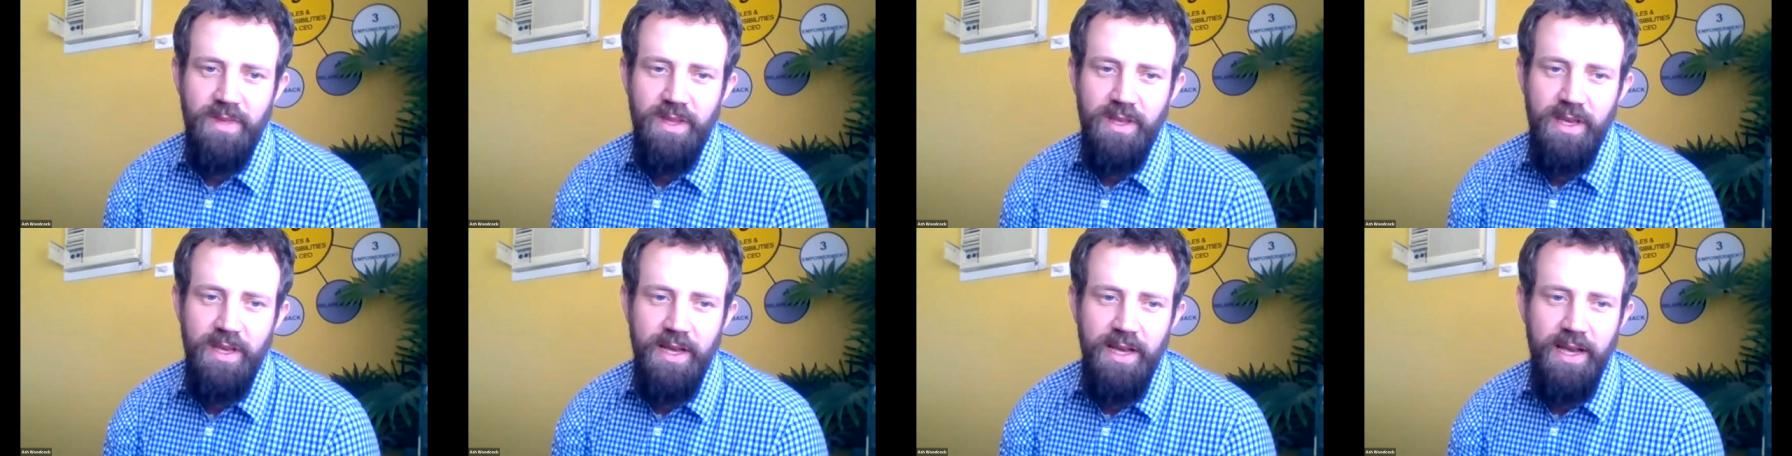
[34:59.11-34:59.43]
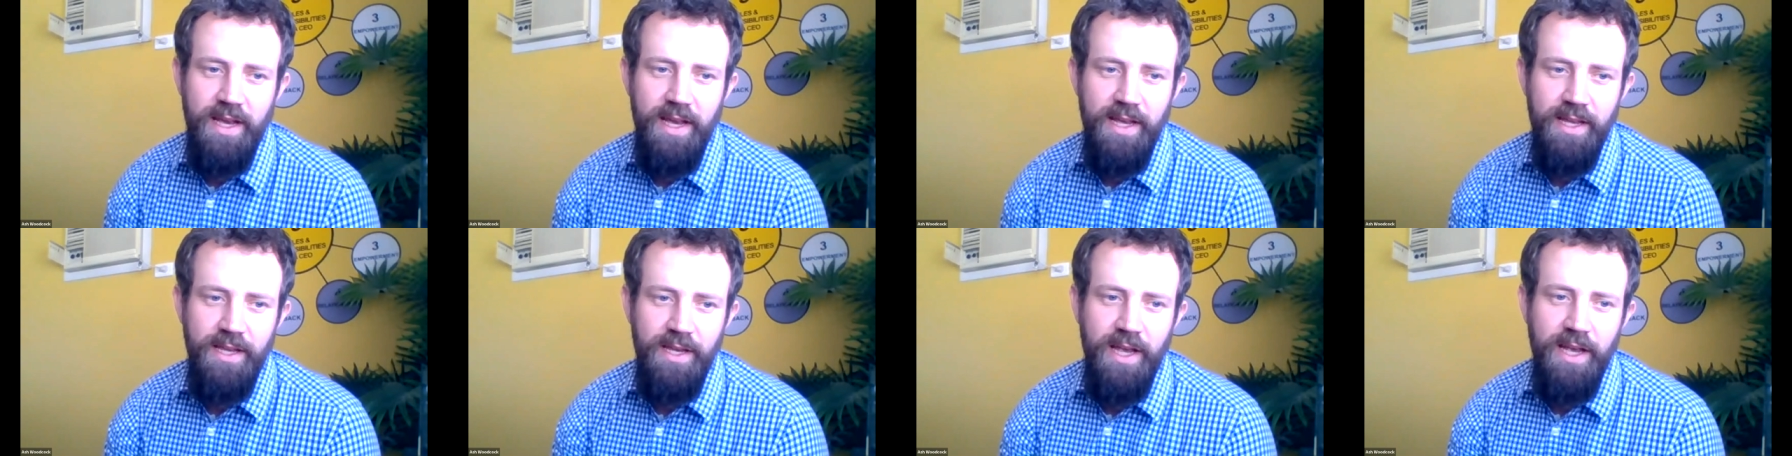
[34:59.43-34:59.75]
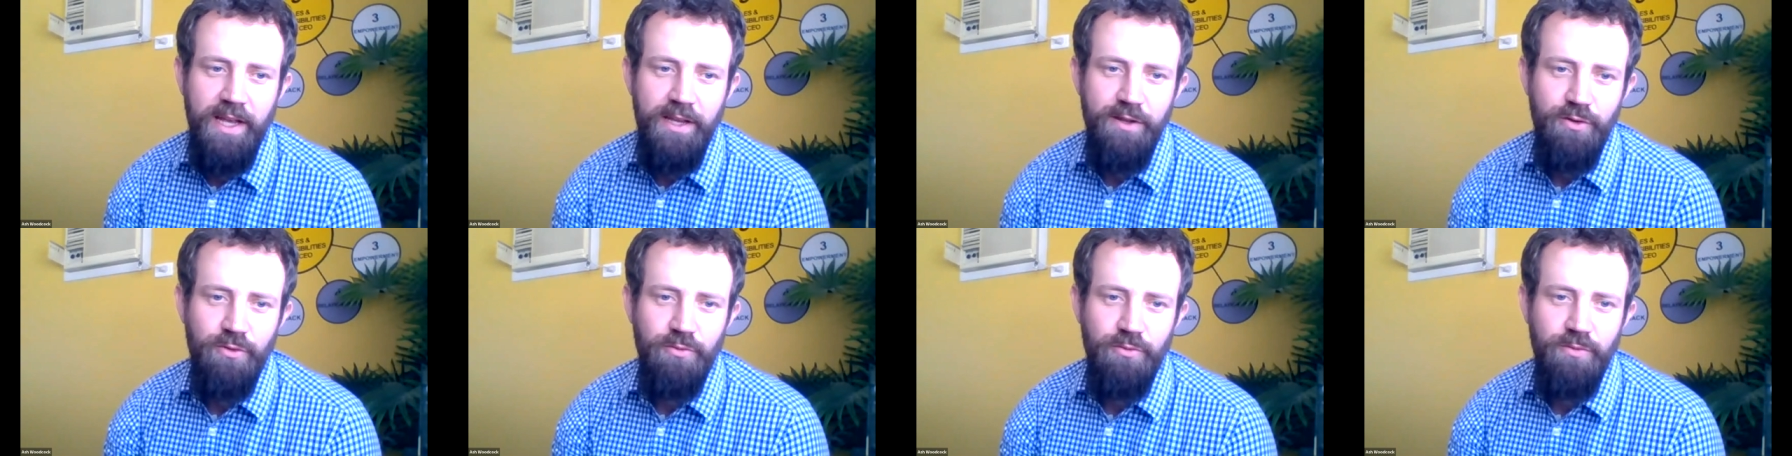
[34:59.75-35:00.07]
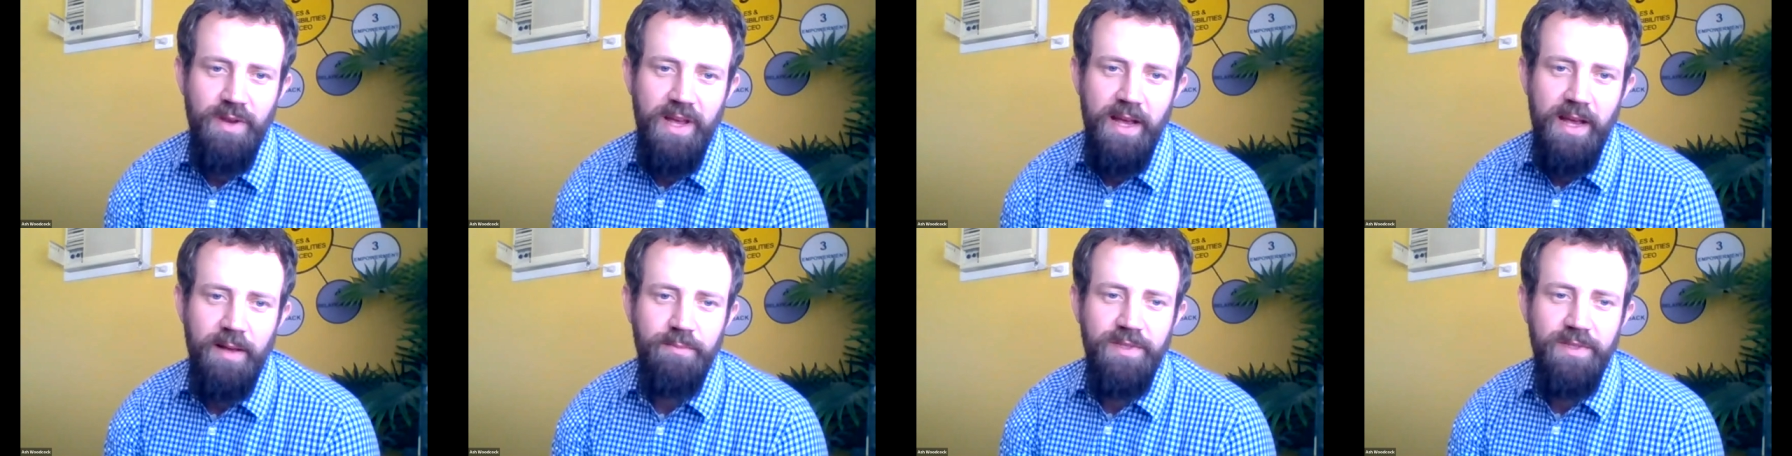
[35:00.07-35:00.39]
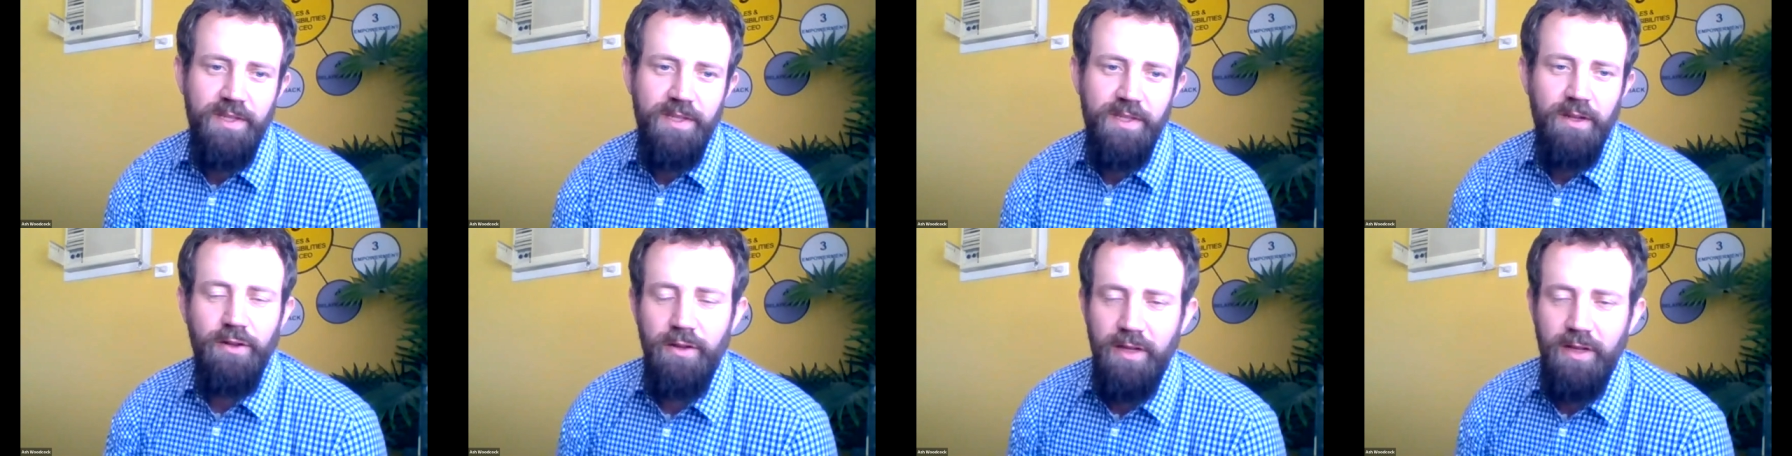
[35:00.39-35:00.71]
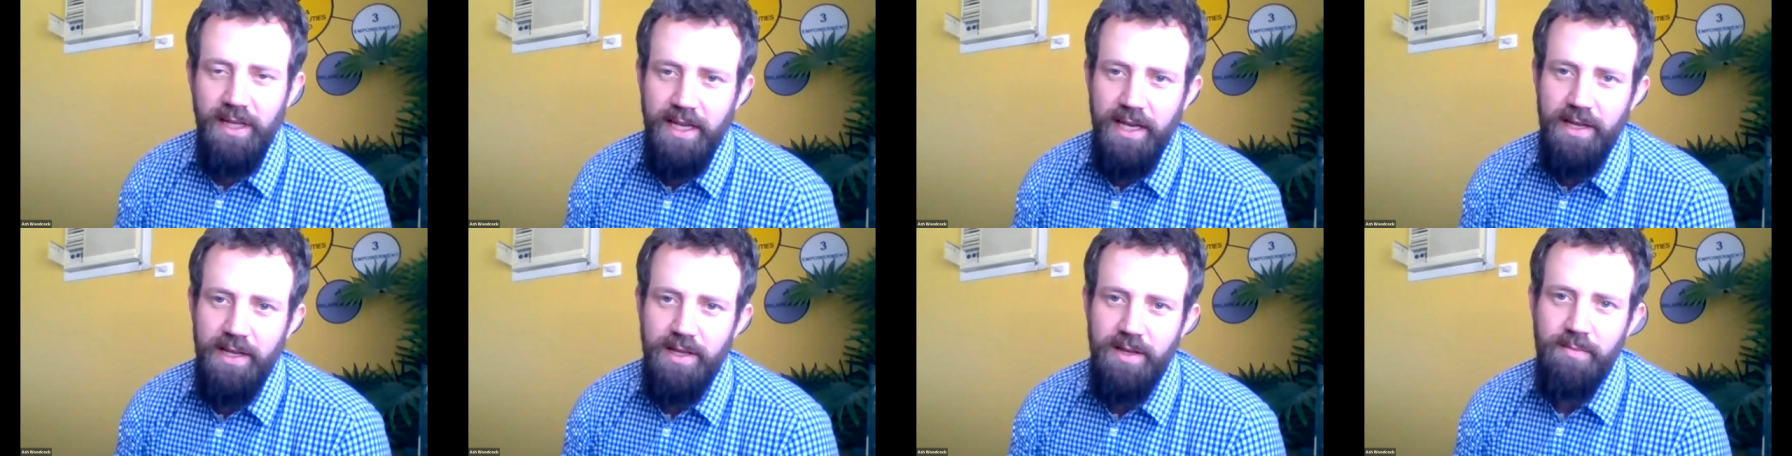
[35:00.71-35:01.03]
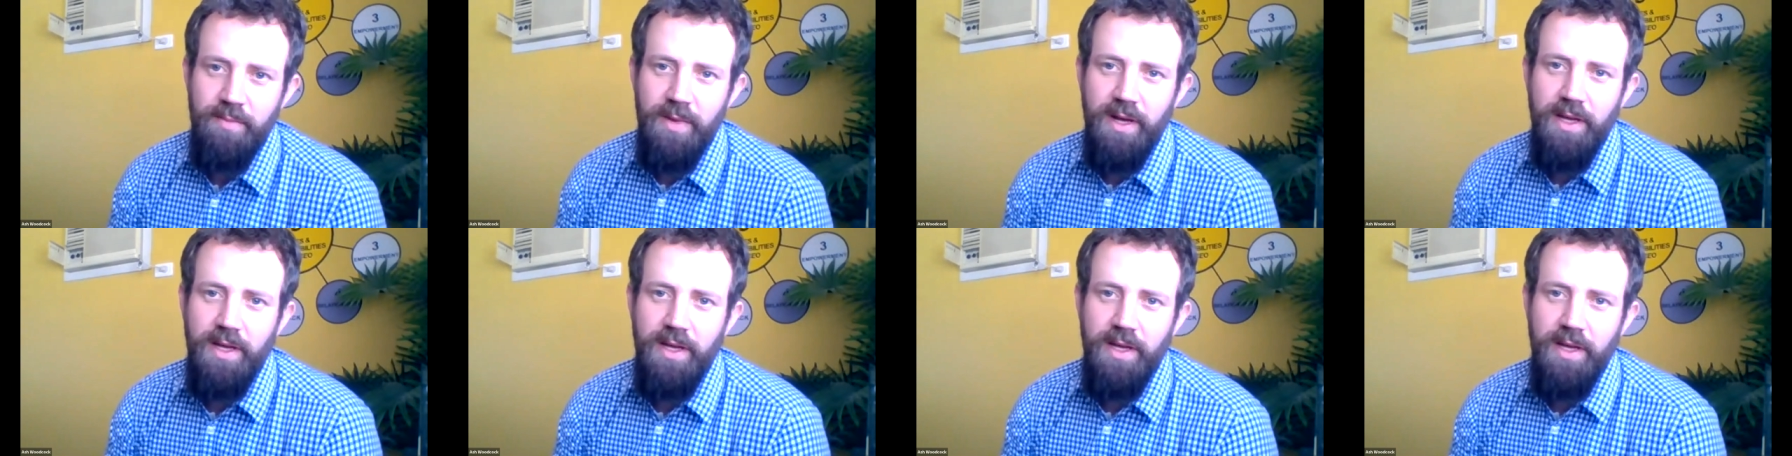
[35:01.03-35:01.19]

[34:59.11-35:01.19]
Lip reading: Yeah, and you'll absolutely get your